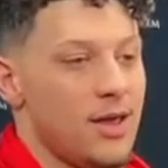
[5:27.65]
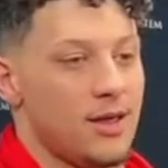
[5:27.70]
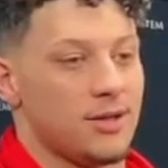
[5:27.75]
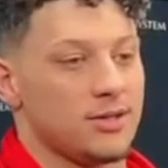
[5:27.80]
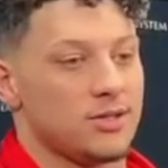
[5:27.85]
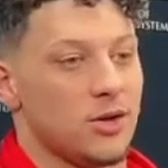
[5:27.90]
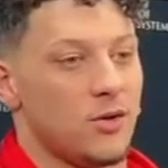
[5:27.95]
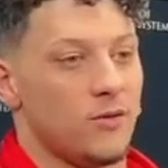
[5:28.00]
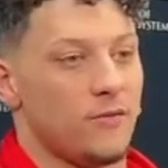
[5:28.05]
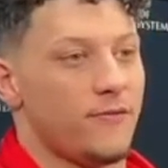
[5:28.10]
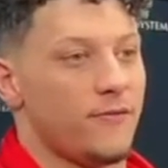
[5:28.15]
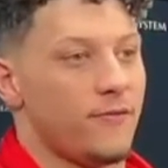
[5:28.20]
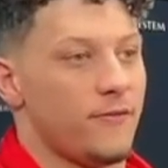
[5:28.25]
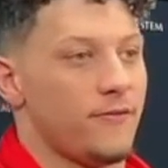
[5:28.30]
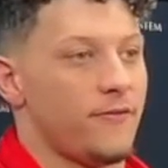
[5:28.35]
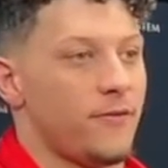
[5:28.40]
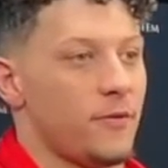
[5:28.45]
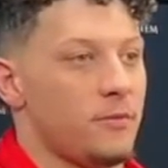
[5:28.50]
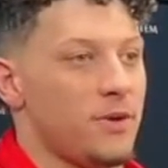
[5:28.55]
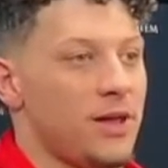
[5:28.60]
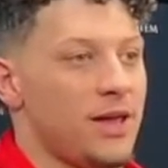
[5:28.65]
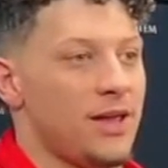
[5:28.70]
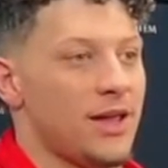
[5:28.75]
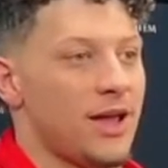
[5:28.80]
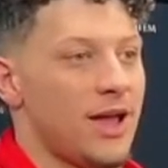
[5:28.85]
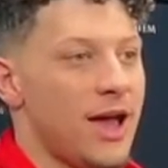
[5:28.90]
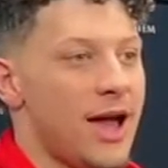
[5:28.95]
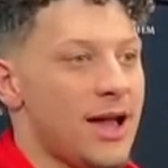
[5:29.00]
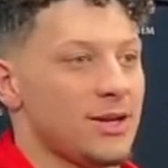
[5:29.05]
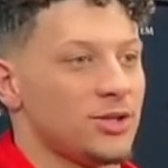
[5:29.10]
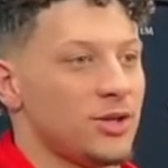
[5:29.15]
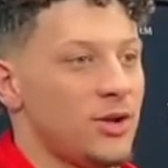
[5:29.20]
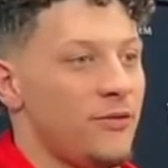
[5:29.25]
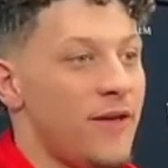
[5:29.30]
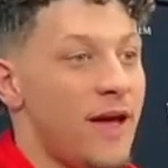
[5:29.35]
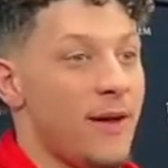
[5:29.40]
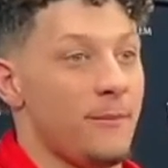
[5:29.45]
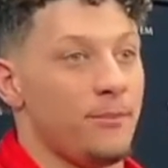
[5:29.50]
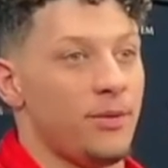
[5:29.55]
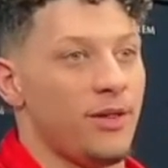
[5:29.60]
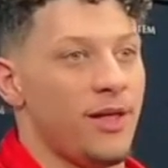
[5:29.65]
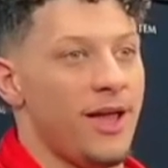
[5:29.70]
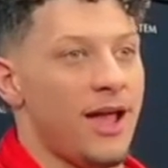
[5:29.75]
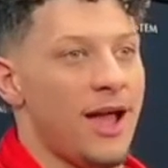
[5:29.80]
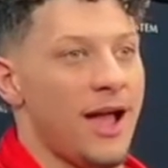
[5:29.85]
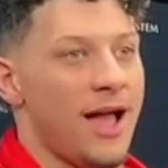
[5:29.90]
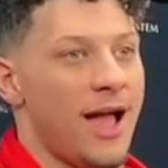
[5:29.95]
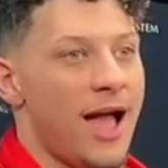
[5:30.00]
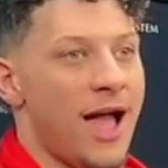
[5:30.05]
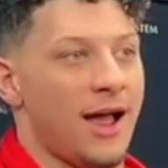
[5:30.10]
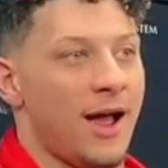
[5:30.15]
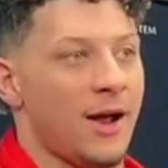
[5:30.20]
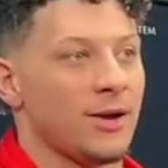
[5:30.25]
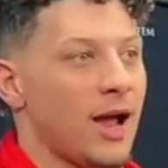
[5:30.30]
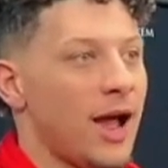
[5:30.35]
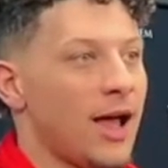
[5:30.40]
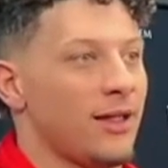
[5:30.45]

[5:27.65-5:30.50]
And so for me, actually on that play, I, I,